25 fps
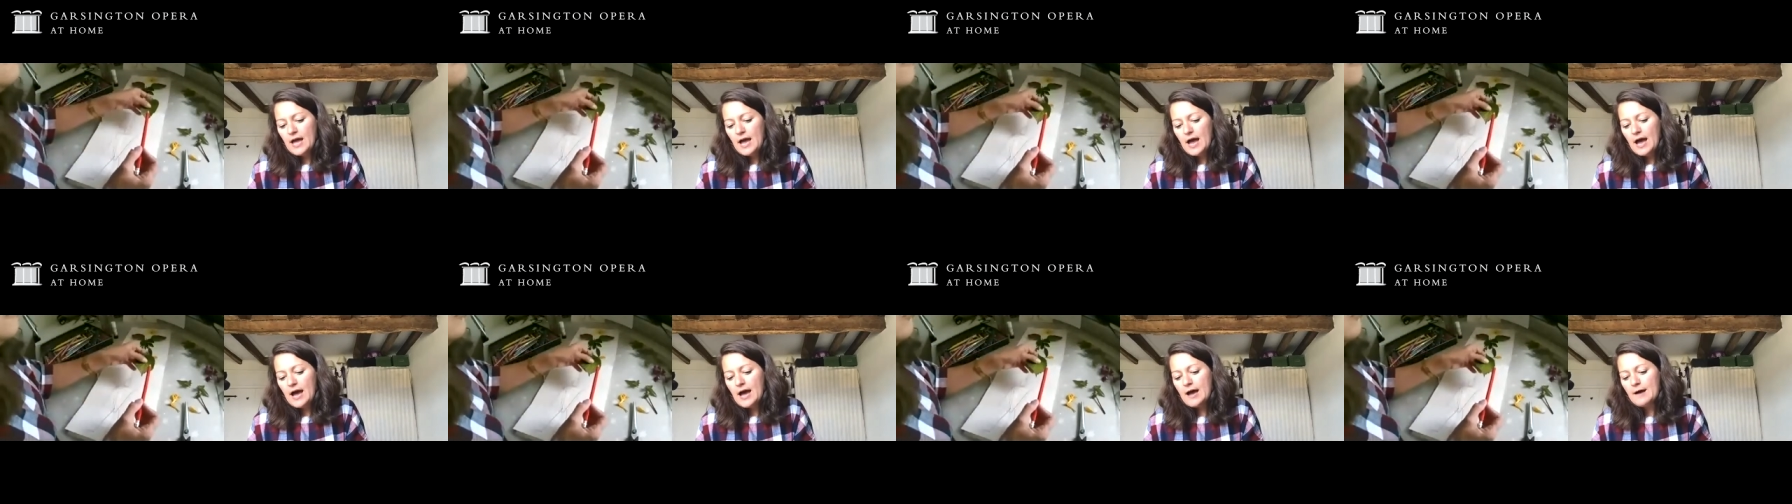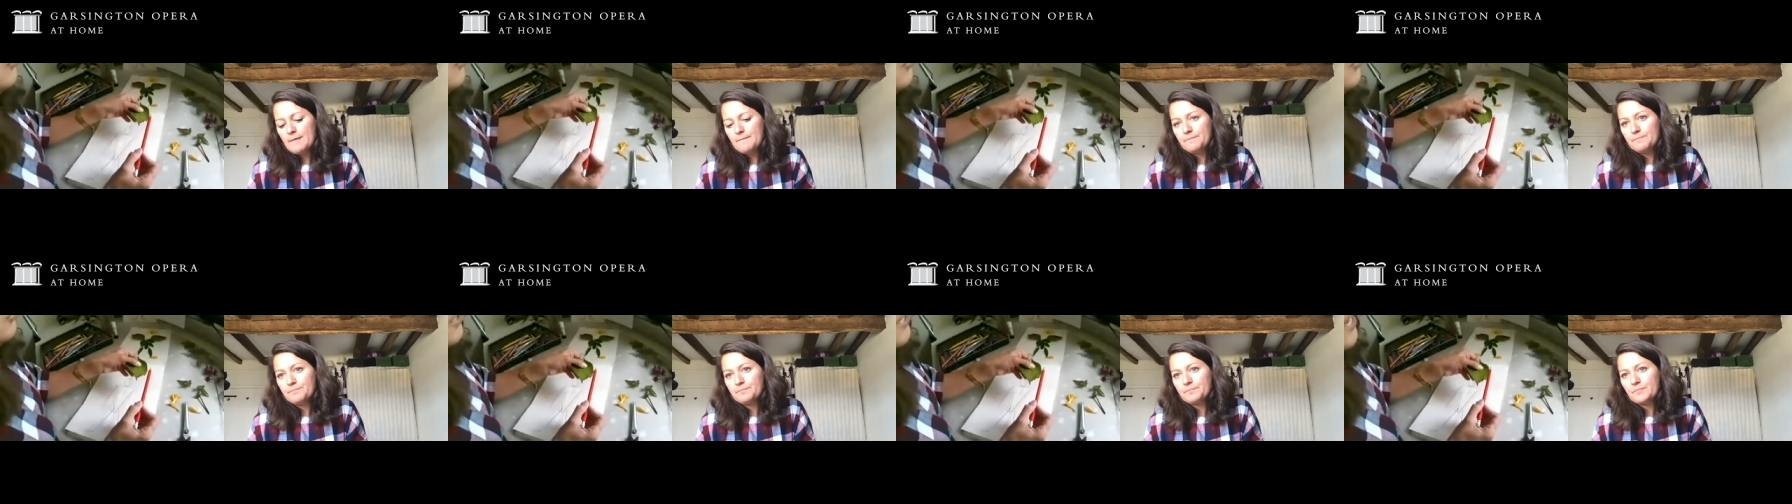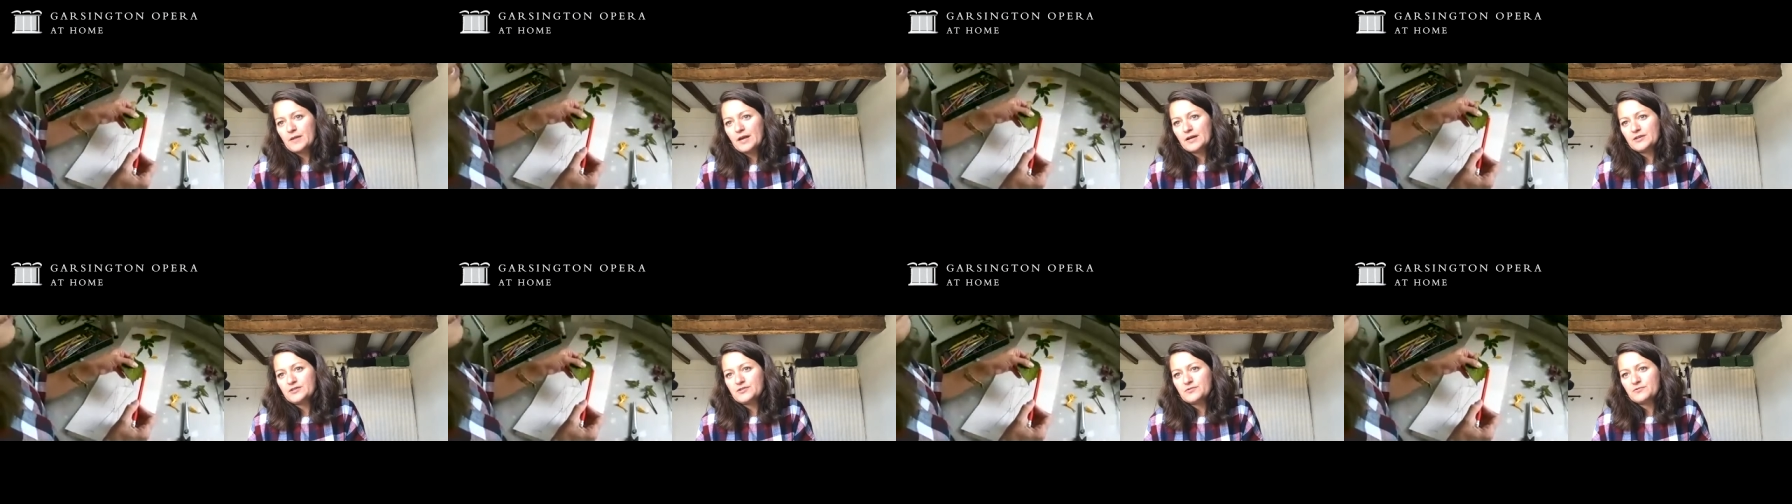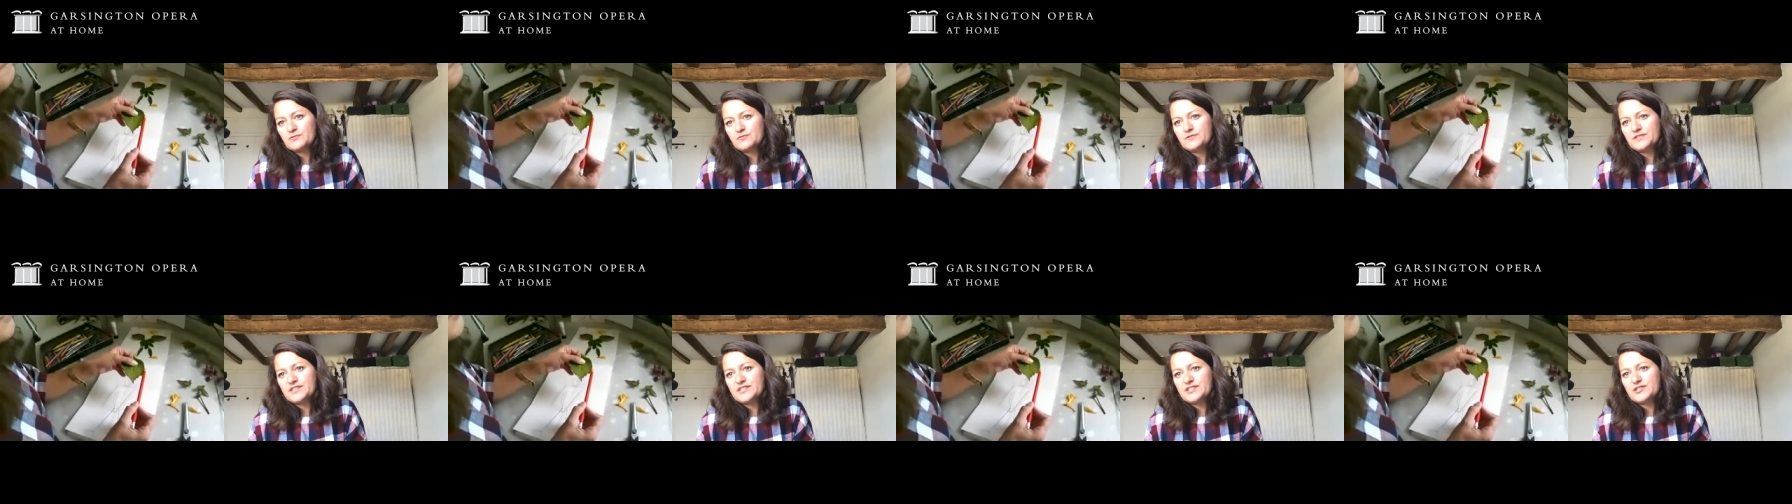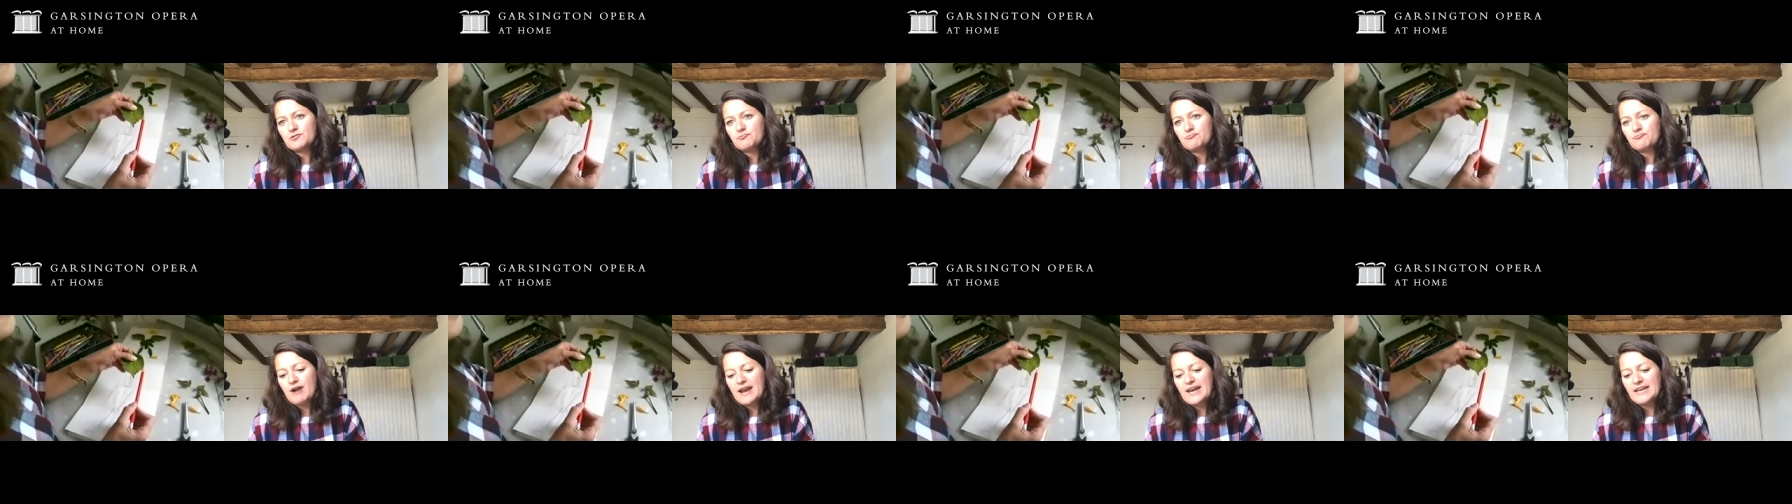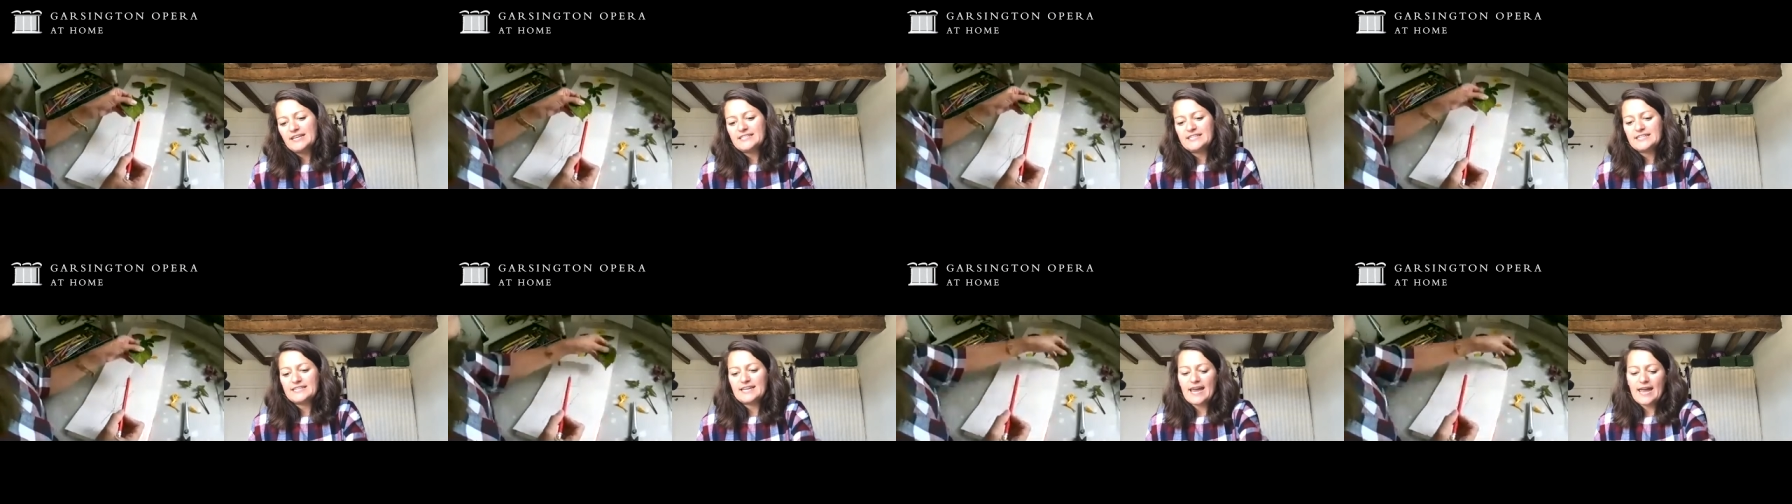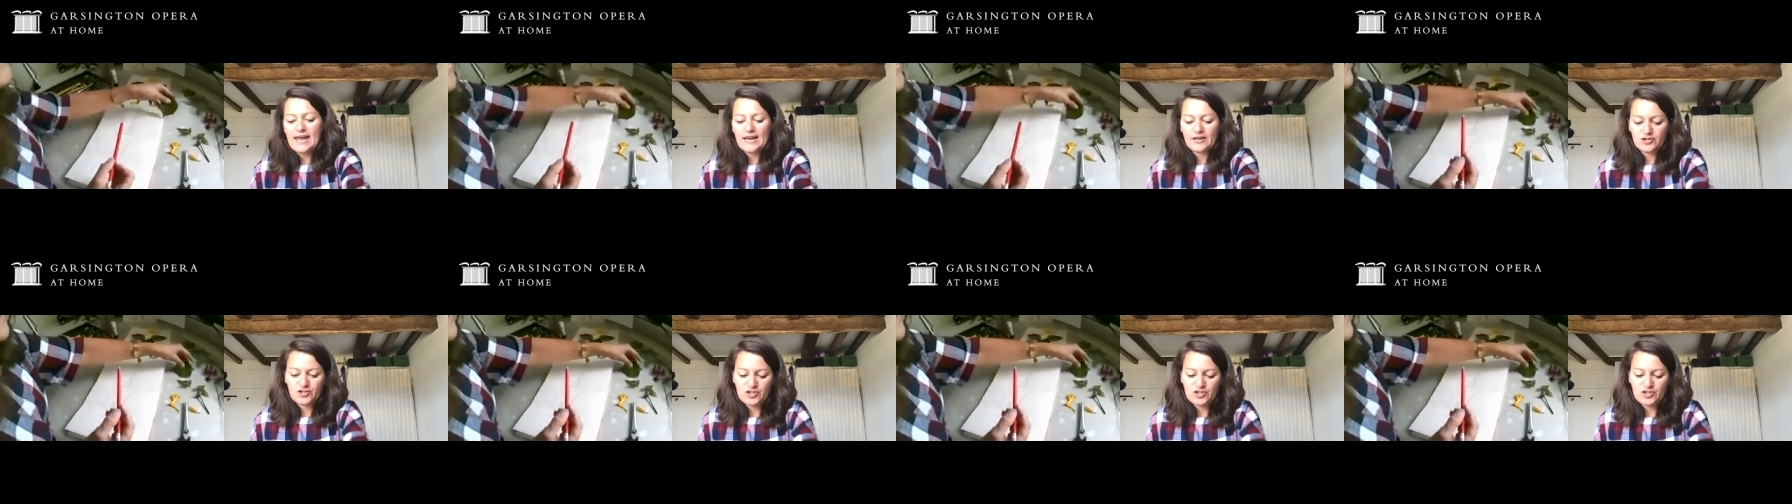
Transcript: um, sort of serrated edge.